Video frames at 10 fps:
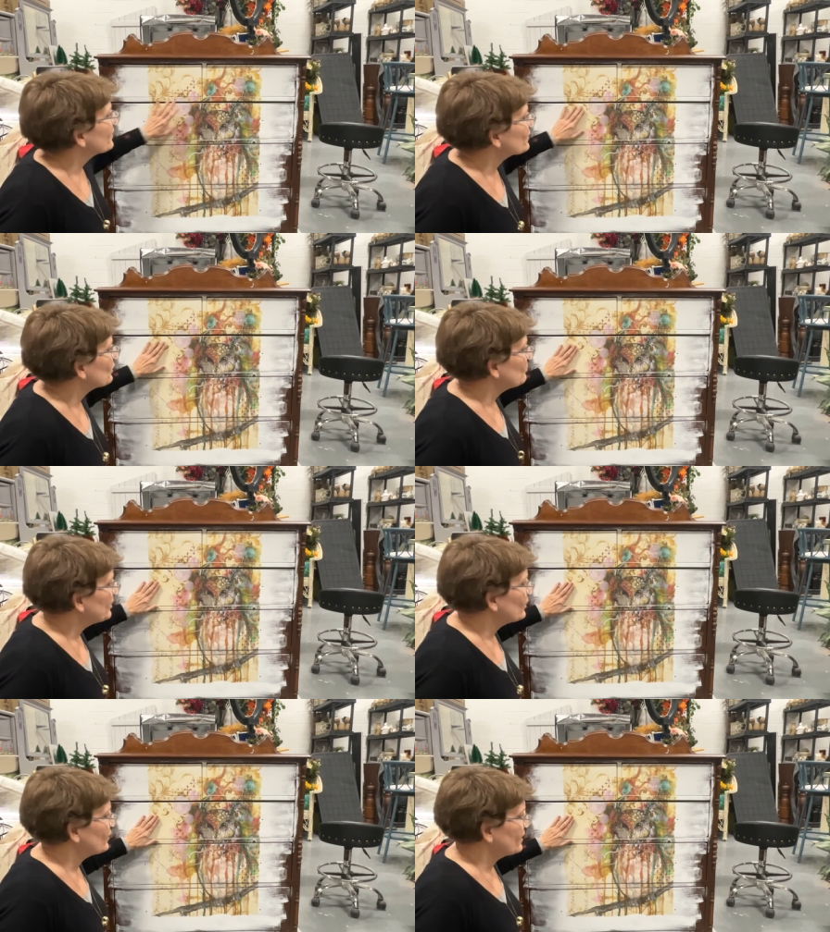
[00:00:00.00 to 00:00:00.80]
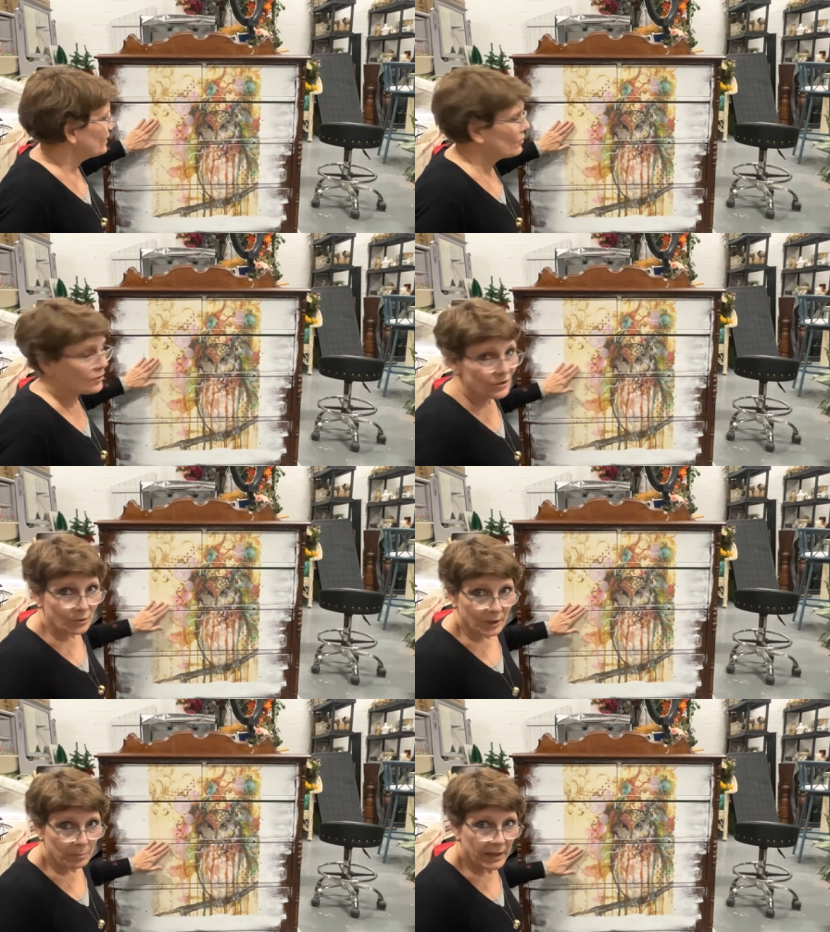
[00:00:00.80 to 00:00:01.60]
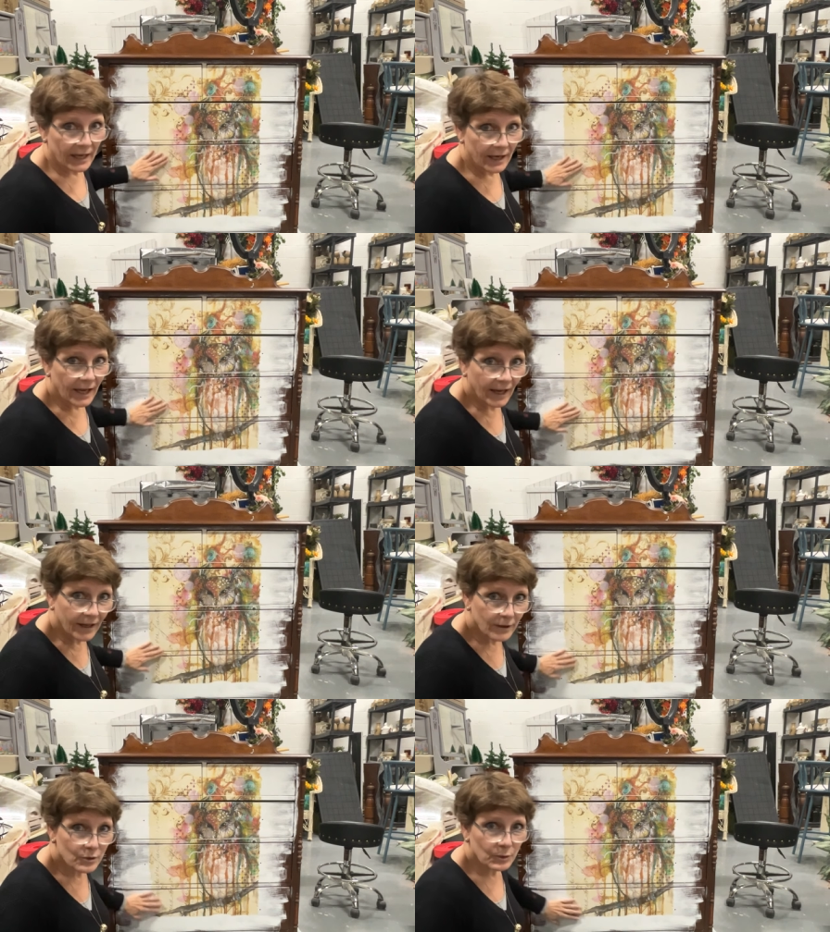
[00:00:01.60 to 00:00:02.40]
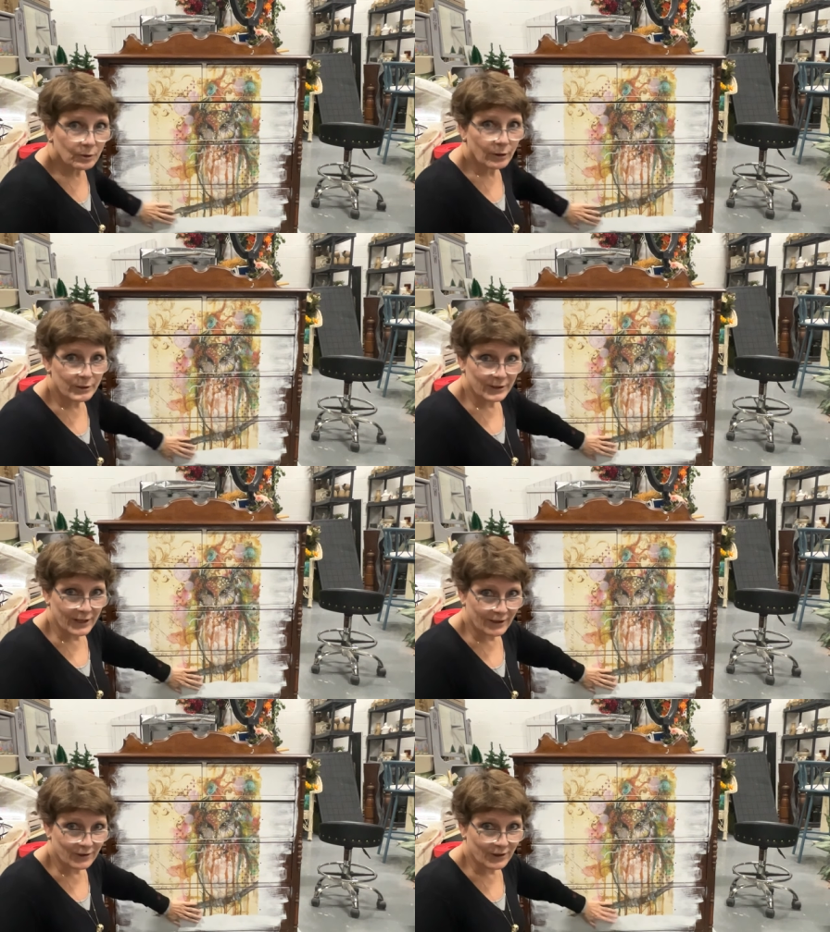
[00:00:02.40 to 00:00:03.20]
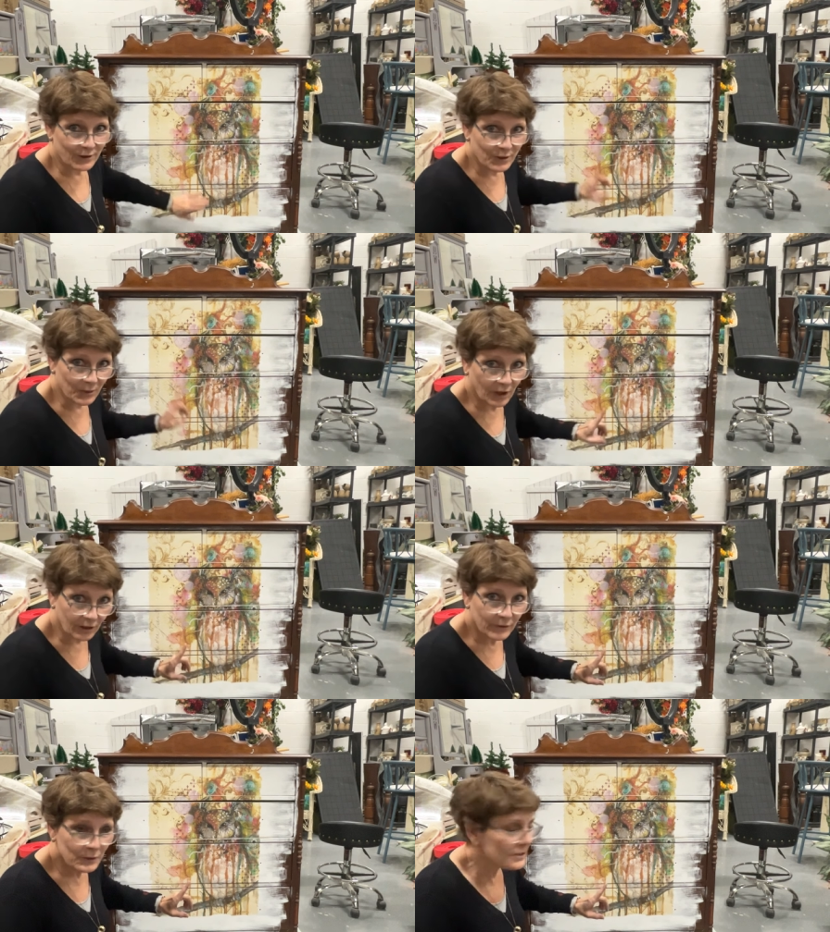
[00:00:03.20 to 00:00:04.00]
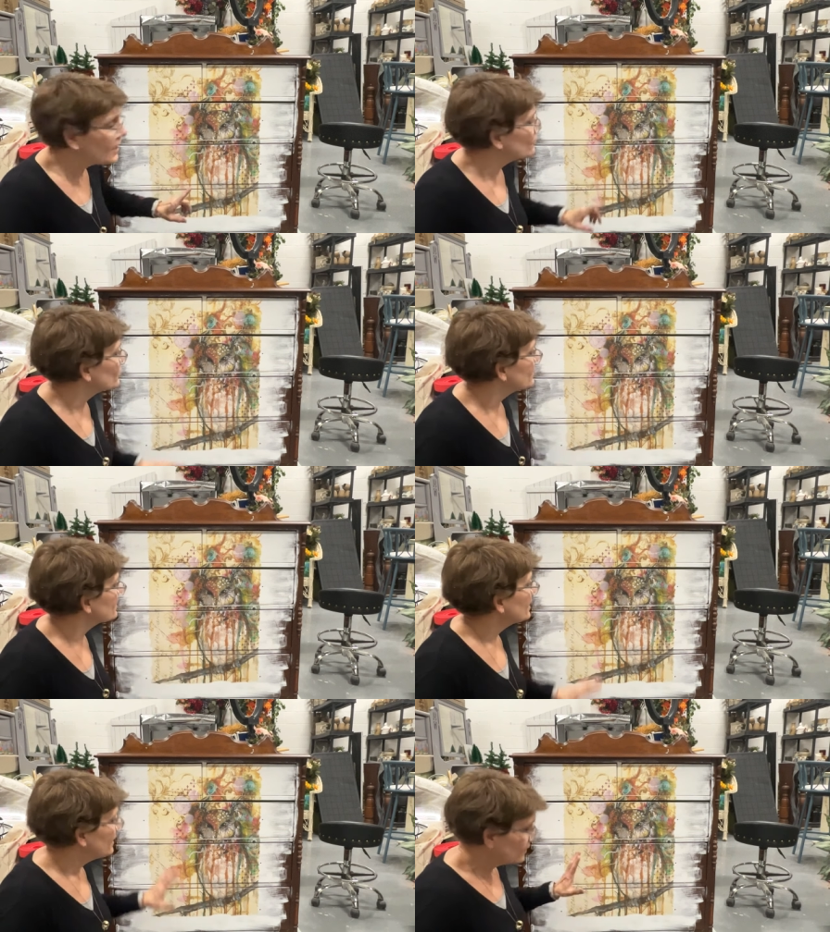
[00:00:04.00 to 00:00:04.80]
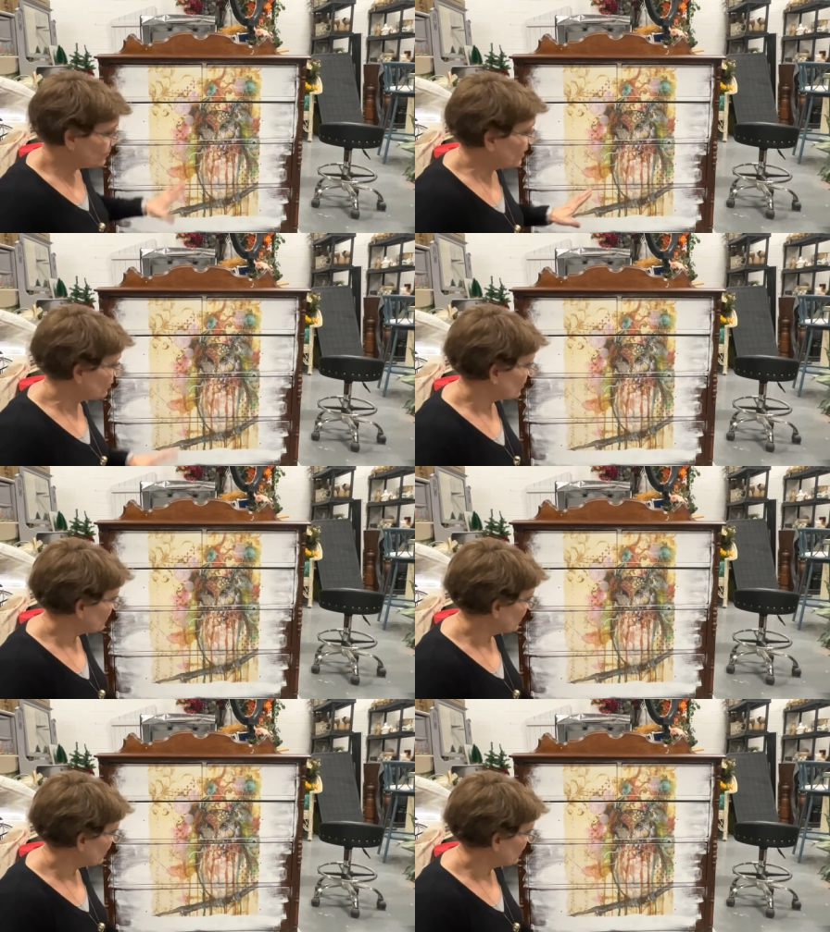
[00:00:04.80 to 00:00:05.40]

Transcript: it's going to be all the edges. So I pay extra close attention to all of those edges to make sure